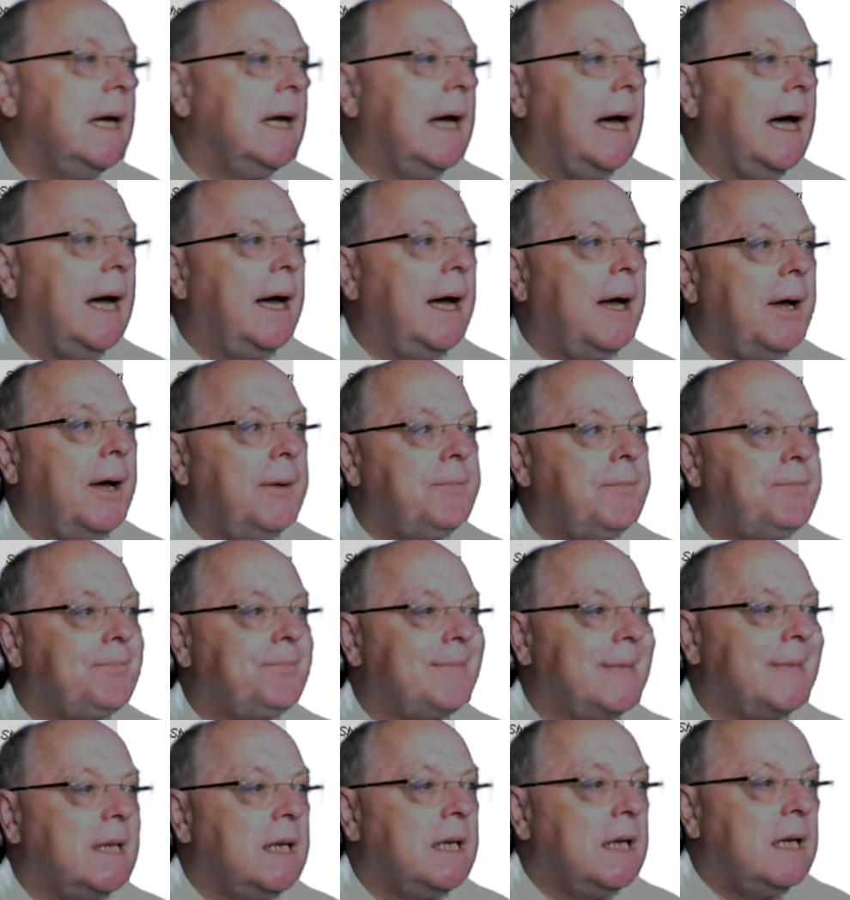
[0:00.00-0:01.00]

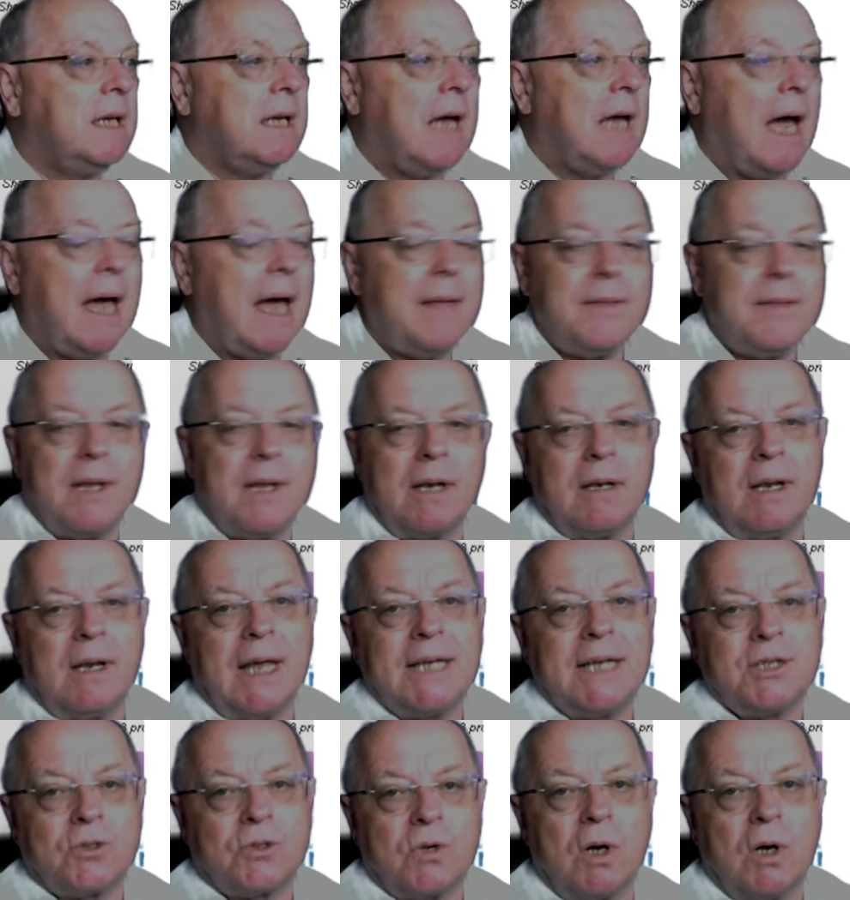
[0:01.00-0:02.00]
And that
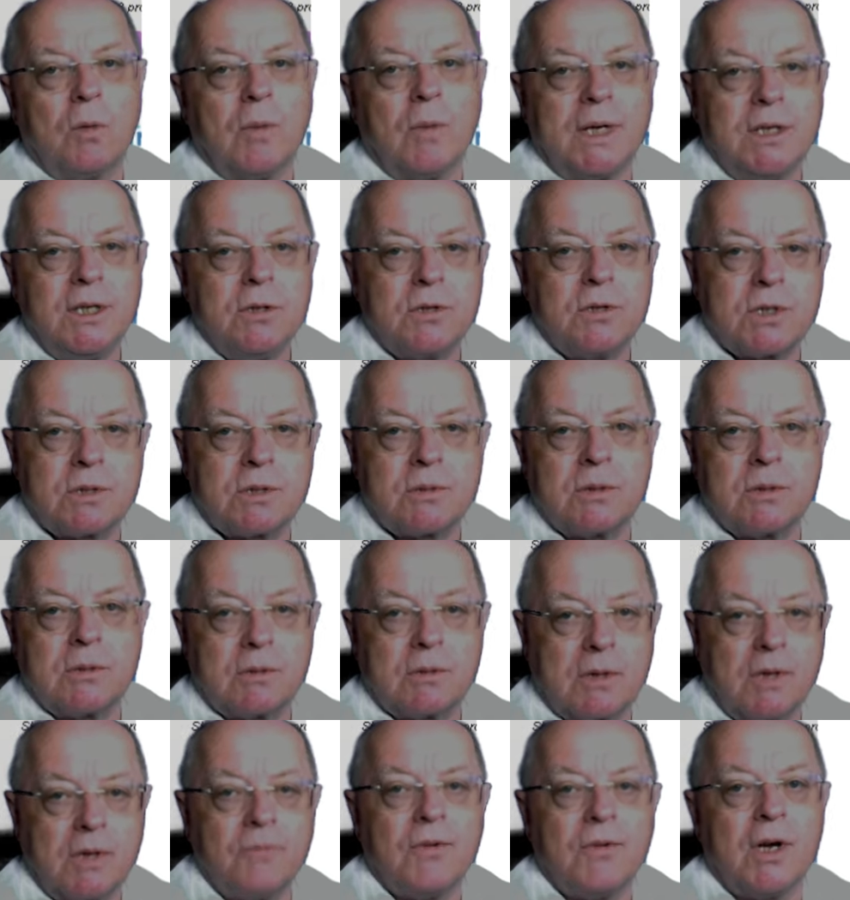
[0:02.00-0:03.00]
later on, when you
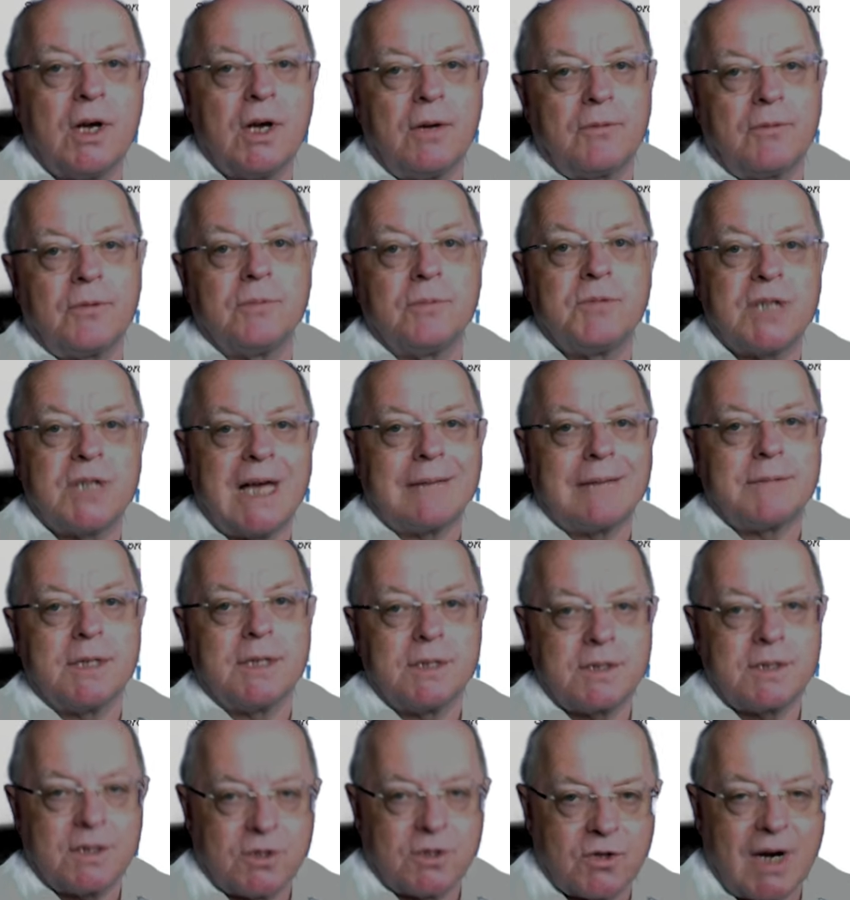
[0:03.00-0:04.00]
convert from
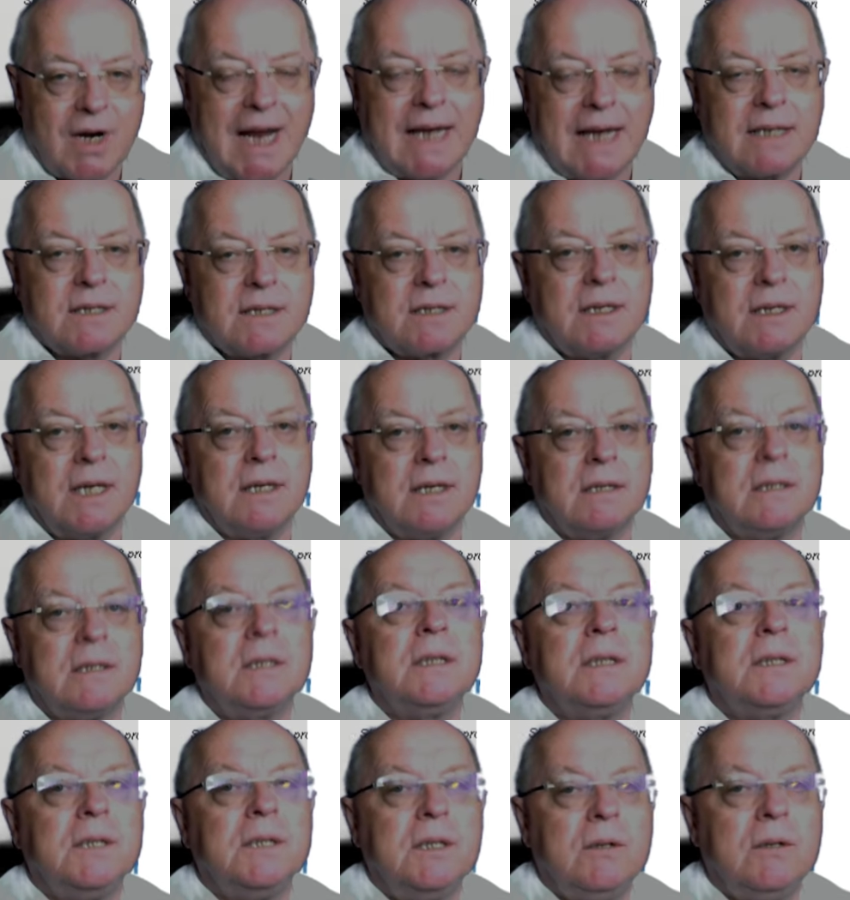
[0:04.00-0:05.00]
chapters to tracks, then
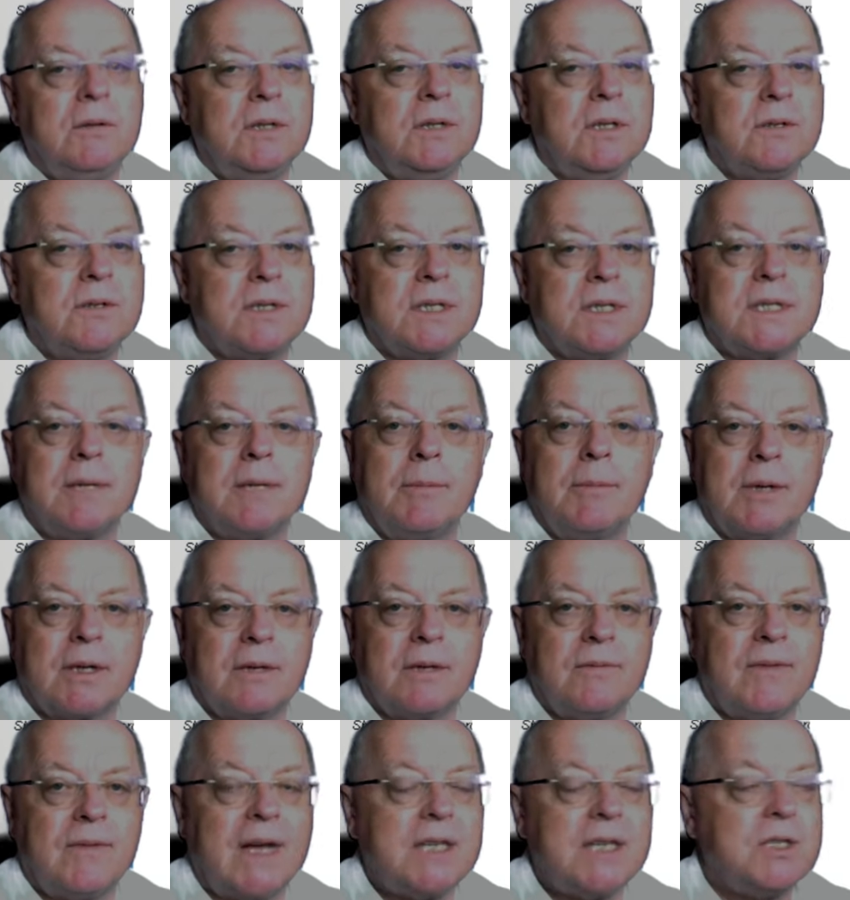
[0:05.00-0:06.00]
you can use a similar
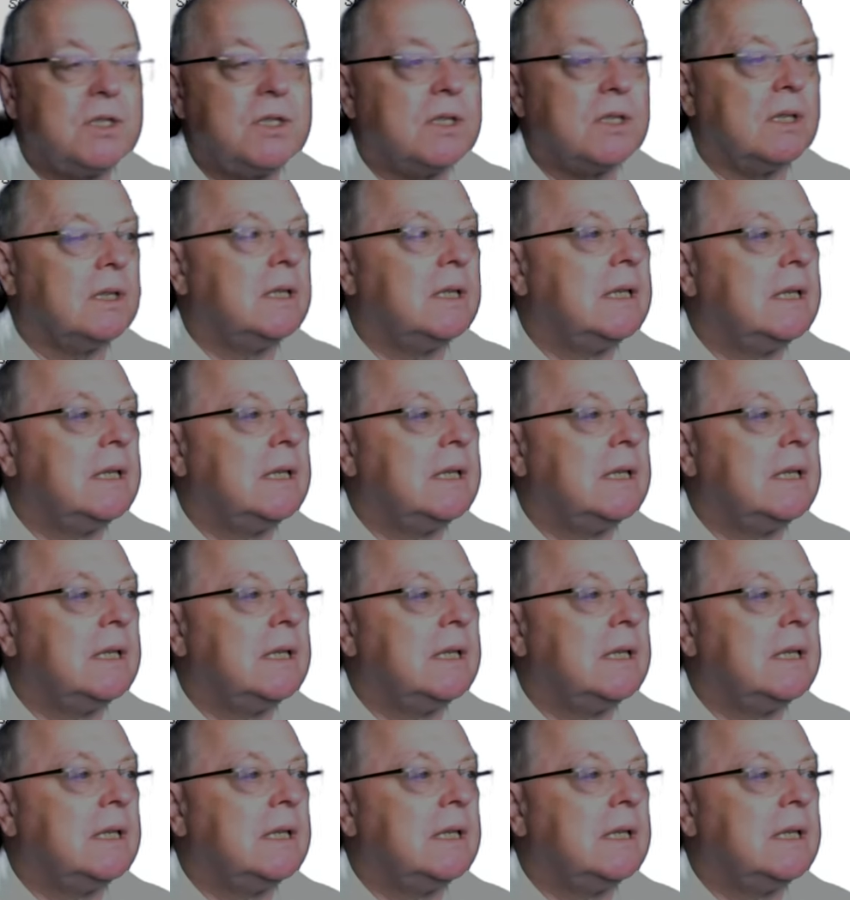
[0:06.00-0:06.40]
convention.